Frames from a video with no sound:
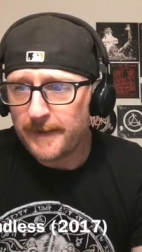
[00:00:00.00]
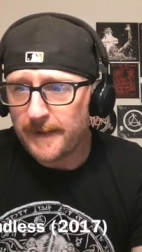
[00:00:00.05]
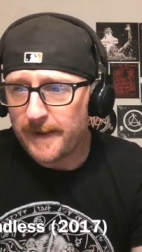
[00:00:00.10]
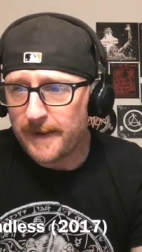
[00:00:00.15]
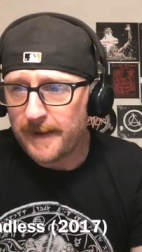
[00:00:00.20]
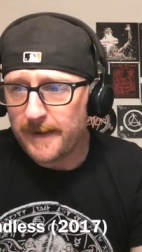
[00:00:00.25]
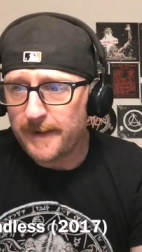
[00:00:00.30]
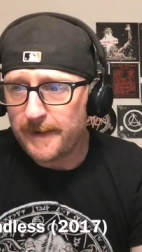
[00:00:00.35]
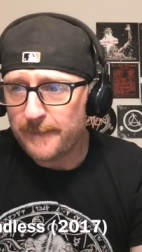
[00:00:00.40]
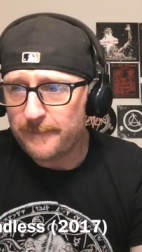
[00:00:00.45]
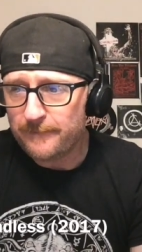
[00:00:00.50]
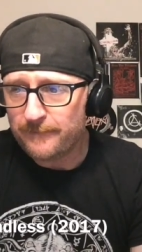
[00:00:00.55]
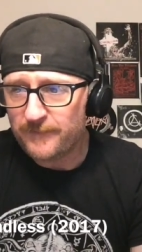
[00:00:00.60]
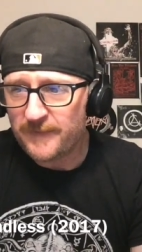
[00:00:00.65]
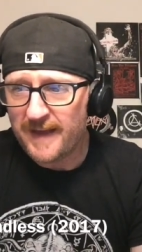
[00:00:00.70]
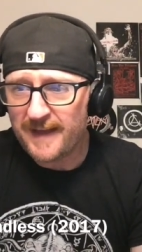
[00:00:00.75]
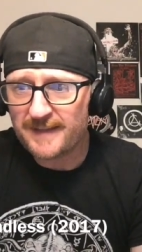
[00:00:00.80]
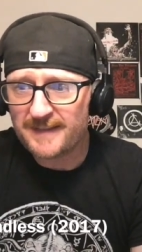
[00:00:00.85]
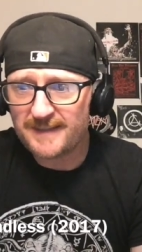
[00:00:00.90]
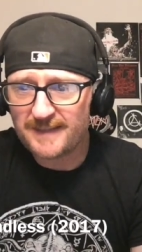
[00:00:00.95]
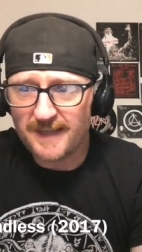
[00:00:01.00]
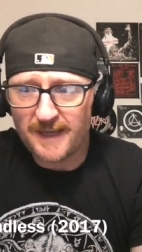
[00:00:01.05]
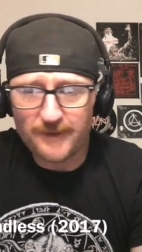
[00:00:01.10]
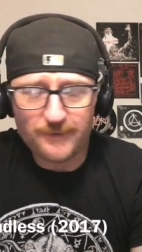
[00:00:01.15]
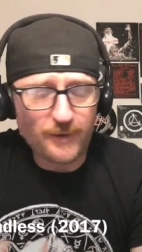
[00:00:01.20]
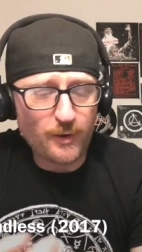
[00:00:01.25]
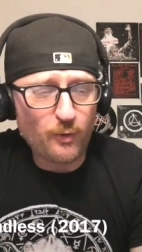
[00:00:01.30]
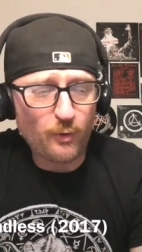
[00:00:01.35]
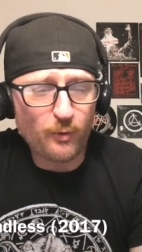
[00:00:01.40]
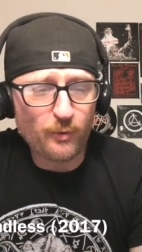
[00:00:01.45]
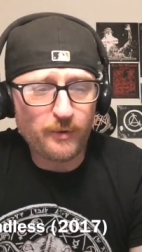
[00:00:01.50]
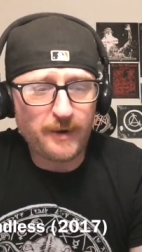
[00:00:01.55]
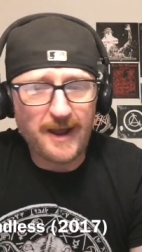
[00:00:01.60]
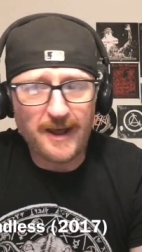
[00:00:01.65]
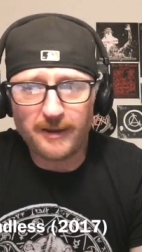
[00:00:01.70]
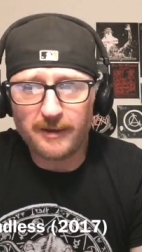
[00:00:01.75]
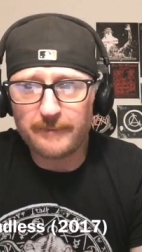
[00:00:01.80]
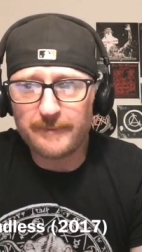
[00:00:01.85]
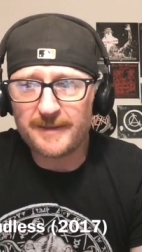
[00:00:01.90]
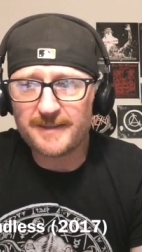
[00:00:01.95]
Um, that said, the horror
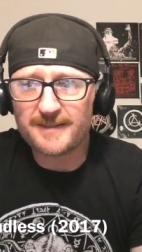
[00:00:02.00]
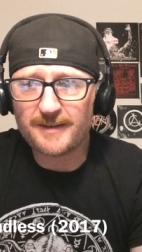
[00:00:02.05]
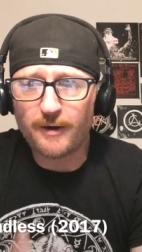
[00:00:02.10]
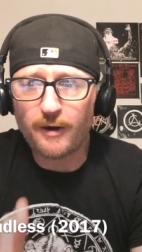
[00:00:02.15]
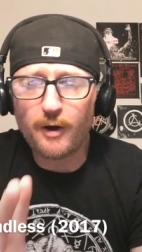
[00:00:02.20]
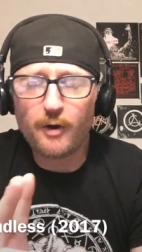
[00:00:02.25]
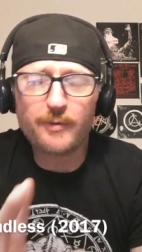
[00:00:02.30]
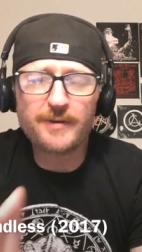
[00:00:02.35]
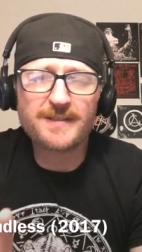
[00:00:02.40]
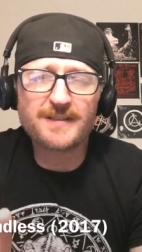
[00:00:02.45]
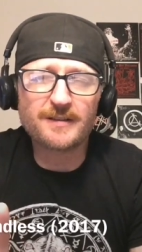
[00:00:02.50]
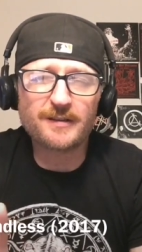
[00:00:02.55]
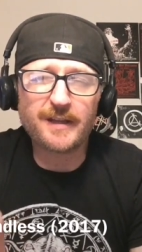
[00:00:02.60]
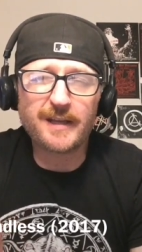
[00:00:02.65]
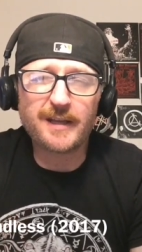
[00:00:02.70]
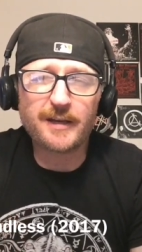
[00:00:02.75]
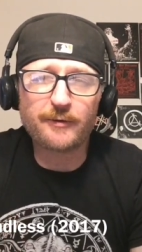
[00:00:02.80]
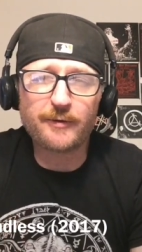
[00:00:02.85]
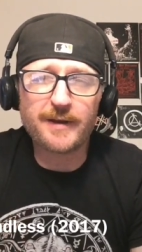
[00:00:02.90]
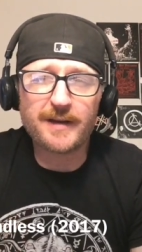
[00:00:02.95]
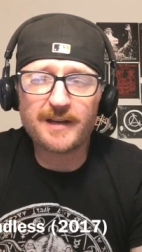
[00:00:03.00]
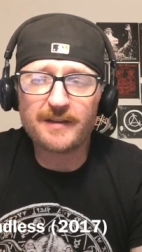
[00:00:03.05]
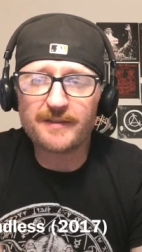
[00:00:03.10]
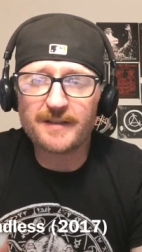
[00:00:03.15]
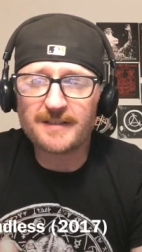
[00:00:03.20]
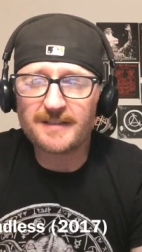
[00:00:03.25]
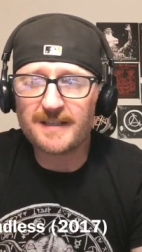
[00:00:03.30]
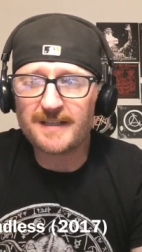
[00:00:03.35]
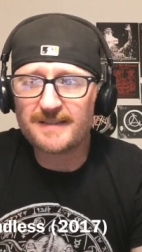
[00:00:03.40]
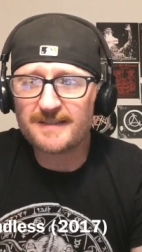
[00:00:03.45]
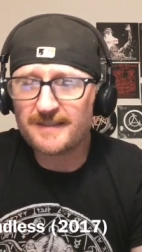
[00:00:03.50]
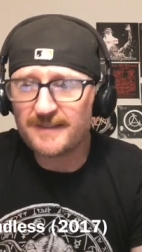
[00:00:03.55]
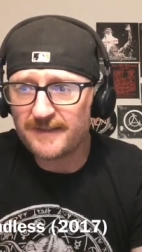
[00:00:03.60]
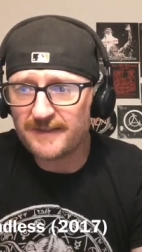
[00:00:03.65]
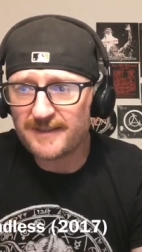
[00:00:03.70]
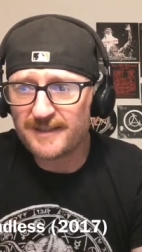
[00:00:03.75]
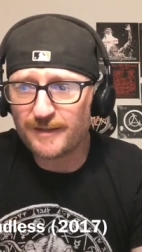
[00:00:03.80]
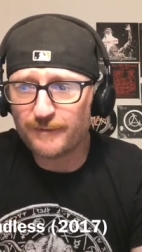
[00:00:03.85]
elements are always lingering in the distance.